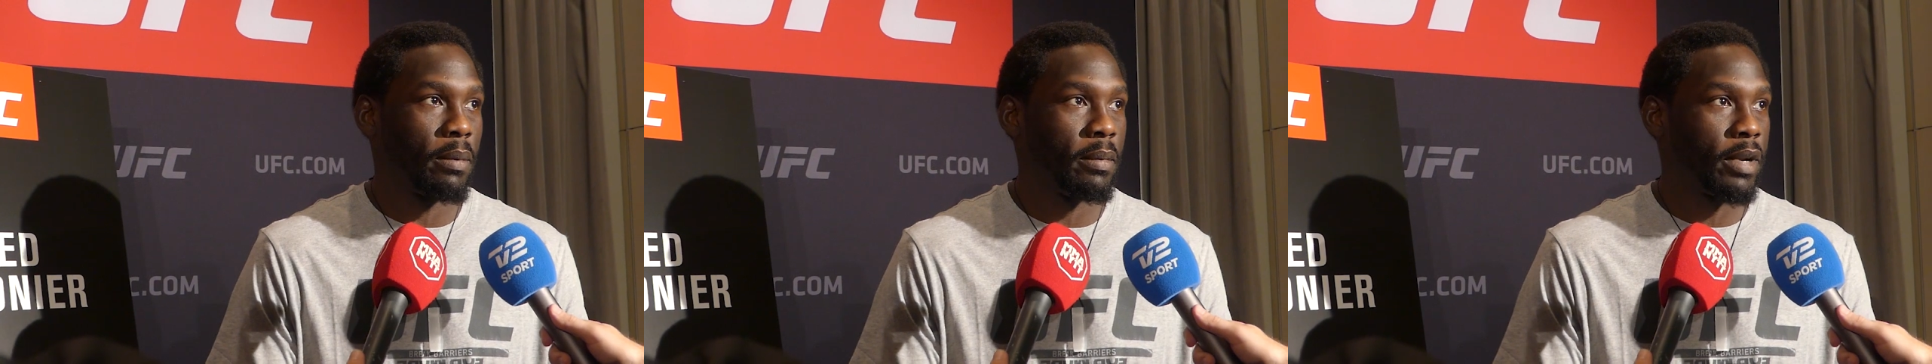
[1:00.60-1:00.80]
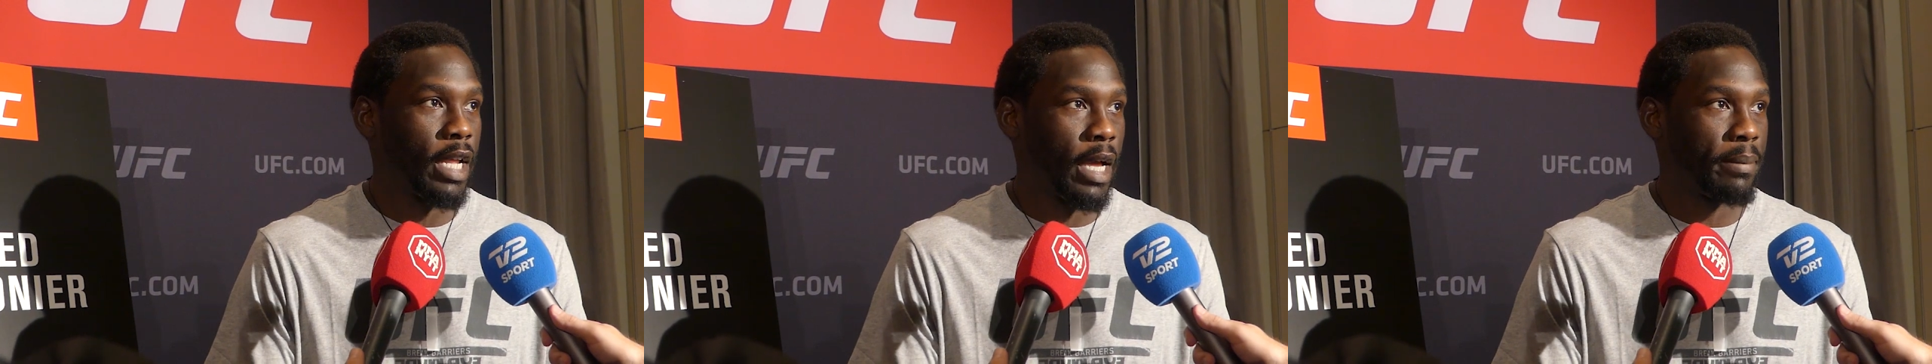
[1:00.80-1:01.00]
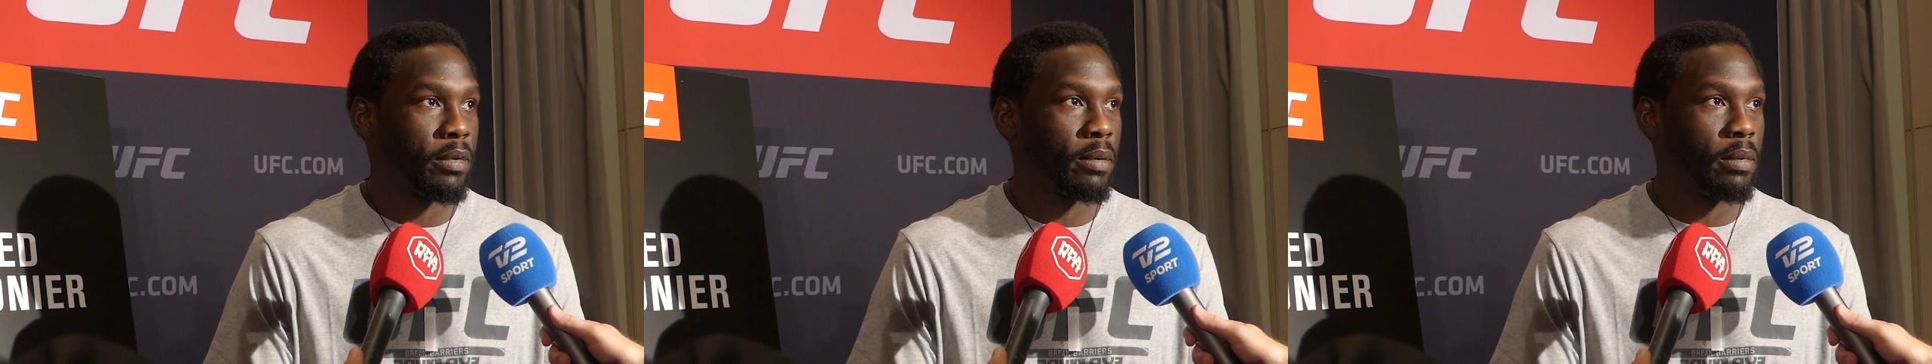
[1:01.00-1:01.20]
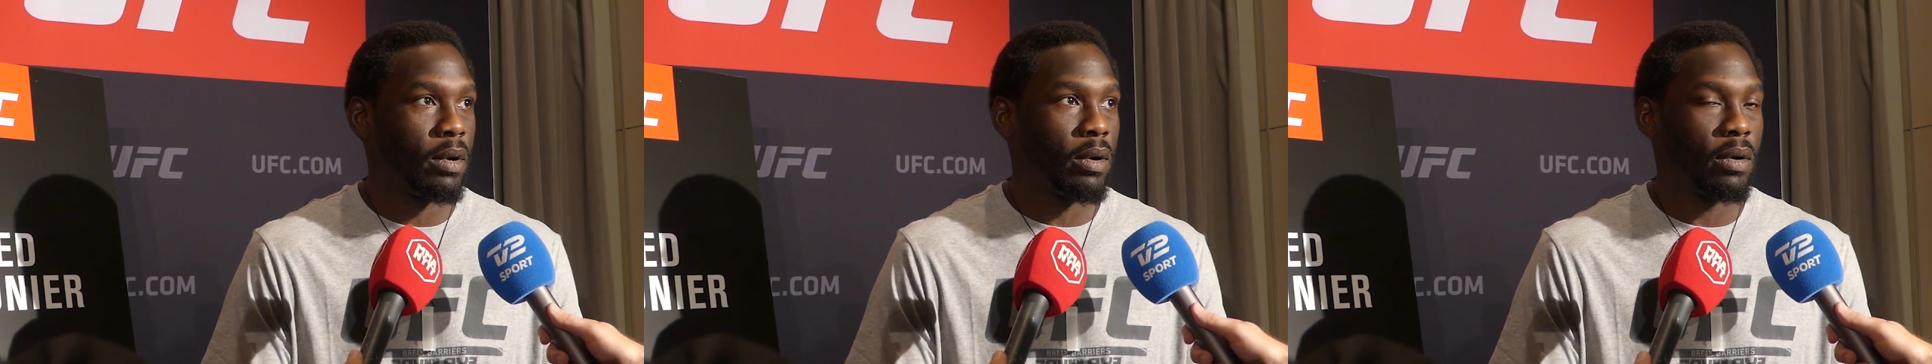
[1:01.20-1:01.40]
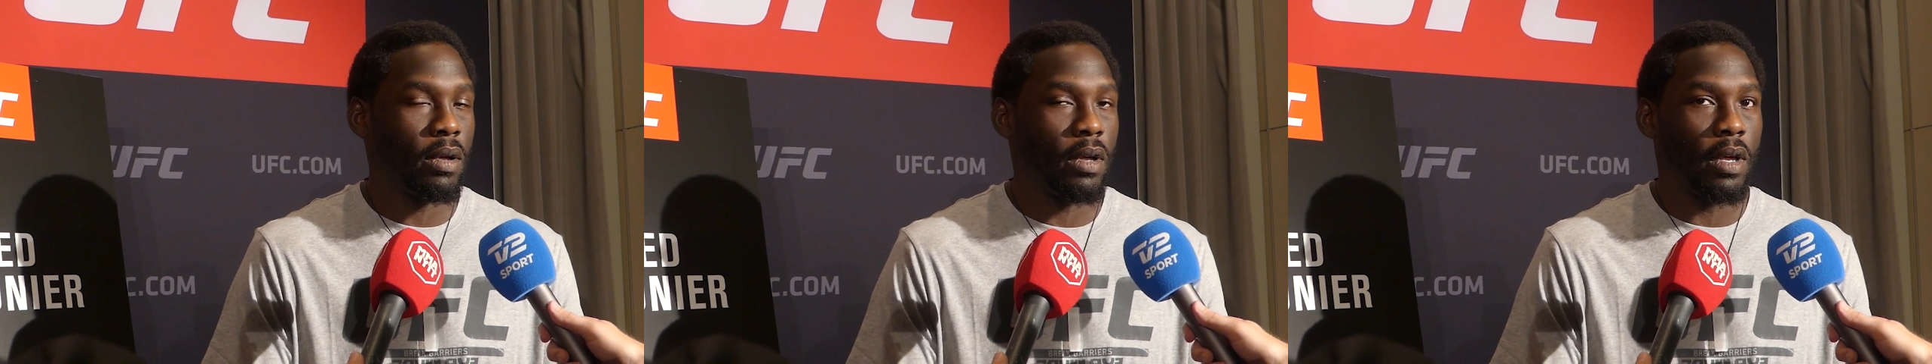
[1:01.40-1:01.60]
I'm
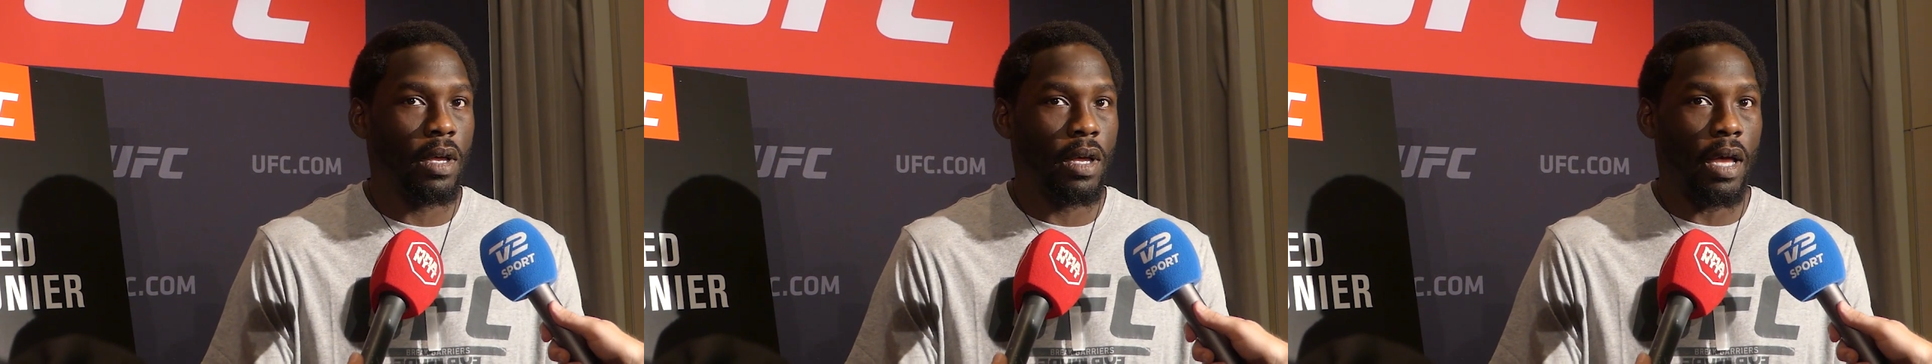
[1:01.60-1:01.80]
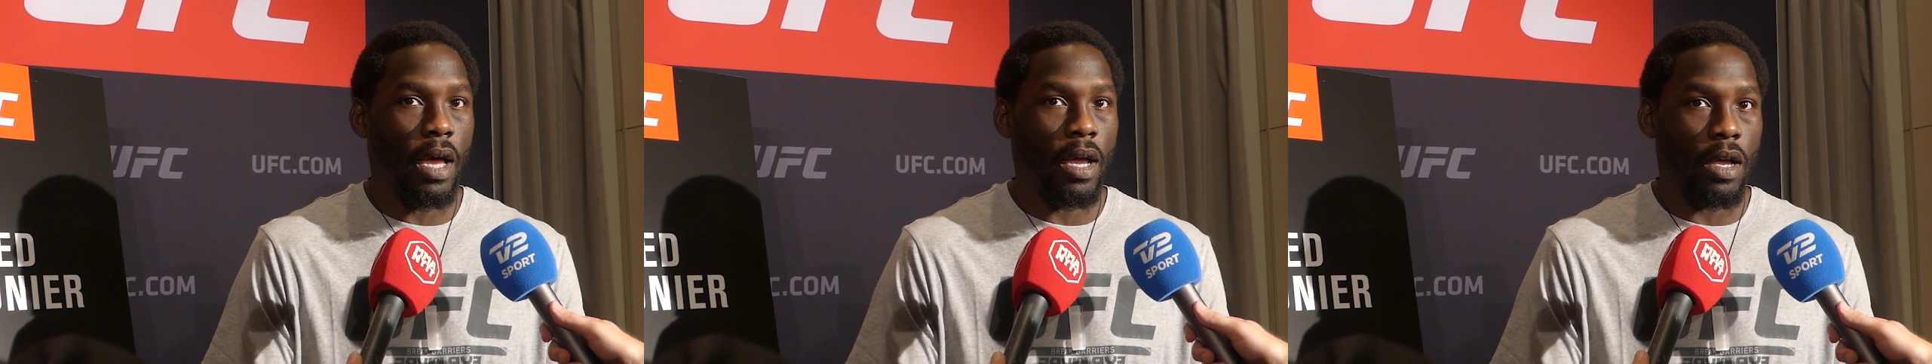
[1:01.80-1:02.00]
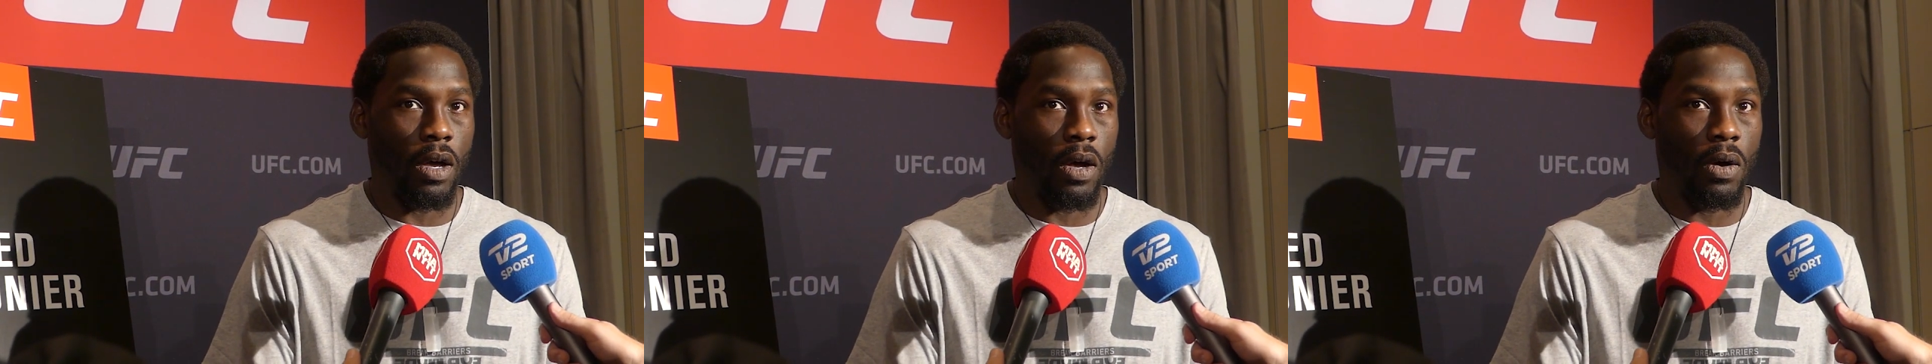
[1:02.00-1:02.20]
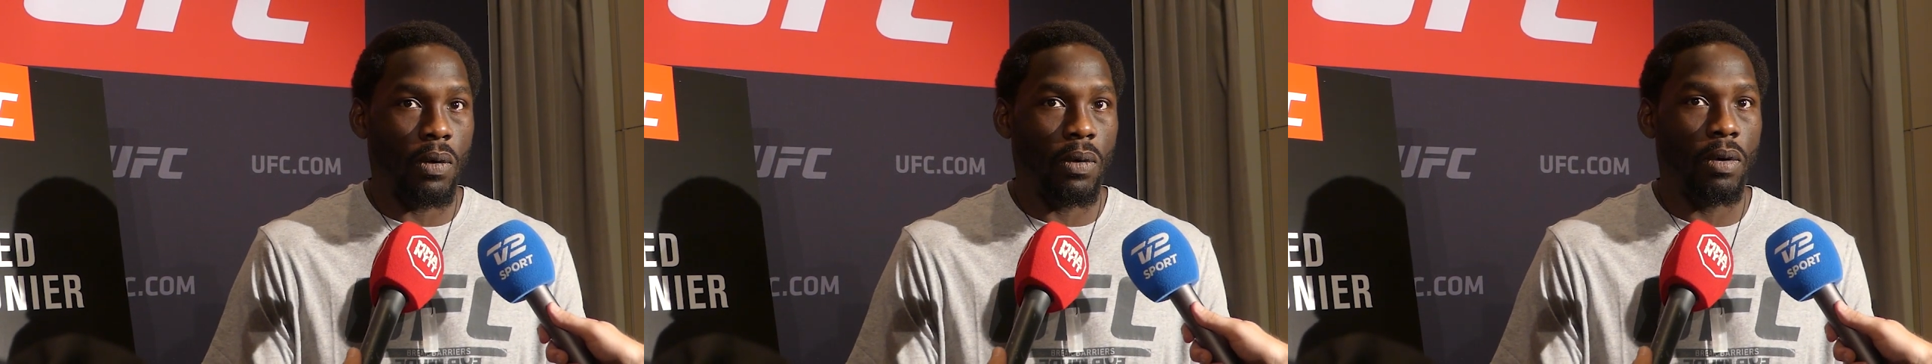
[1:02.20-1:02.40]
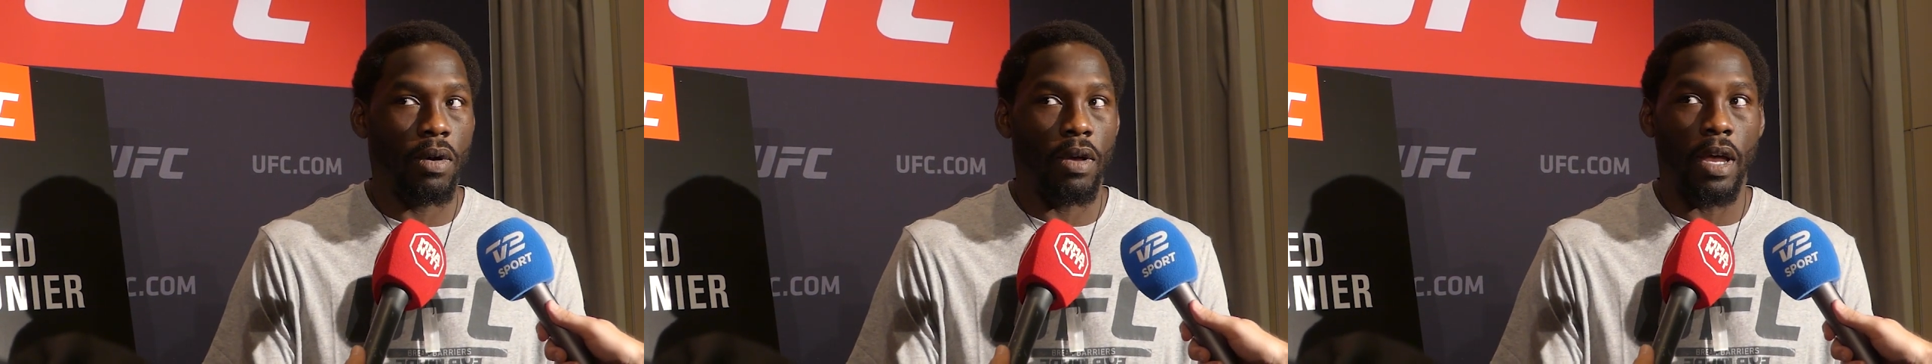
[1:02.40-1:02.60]
adaptable. I
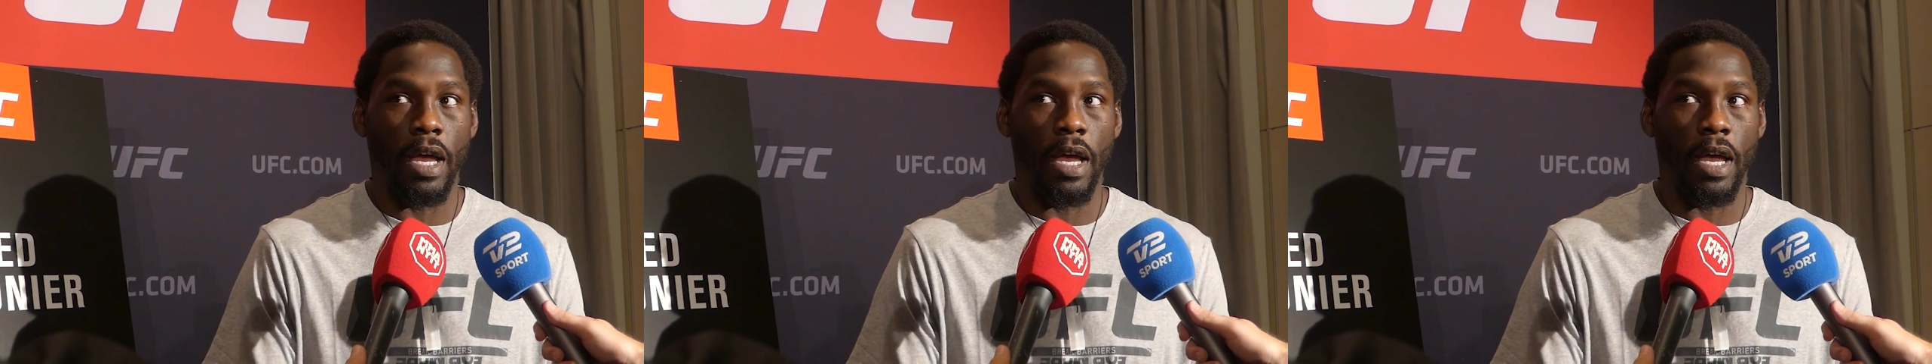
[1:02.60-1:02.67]
go,